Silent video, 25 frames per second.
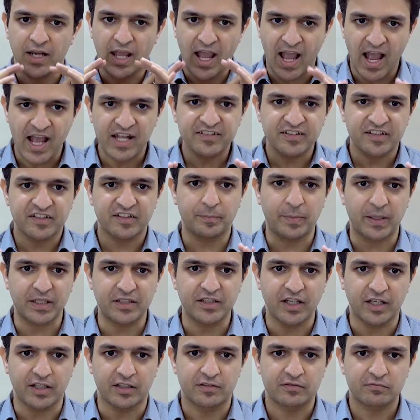as
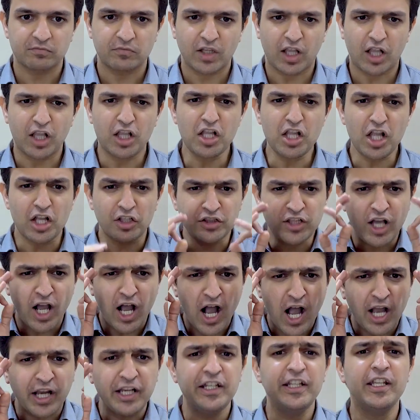expected, the
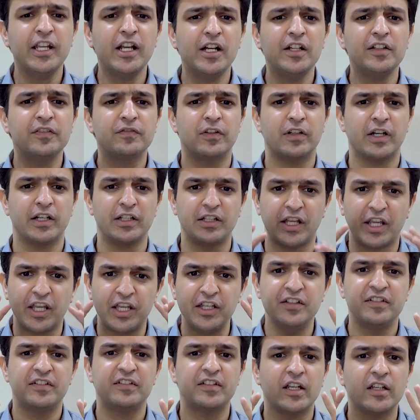ideas were an
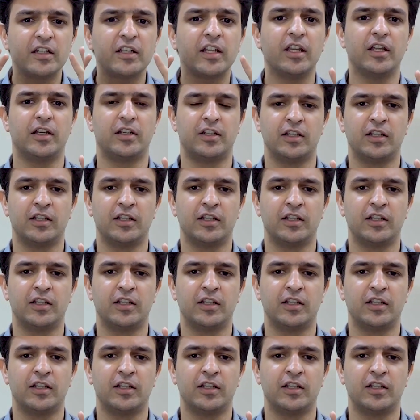instant hit,